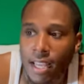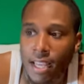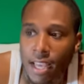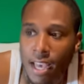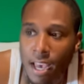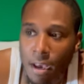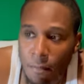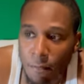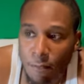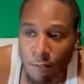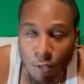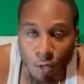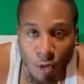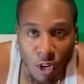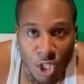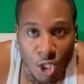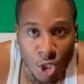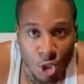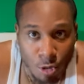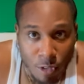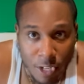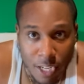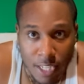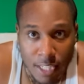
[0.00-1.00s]
him
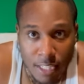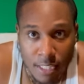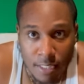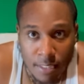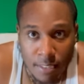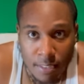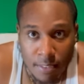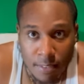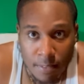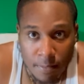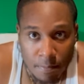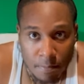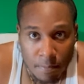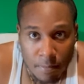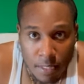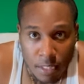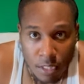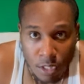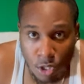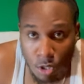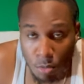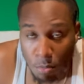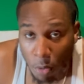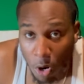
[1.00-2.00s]
frustrating
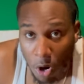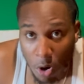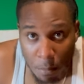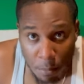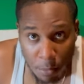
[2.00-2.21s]
Jamal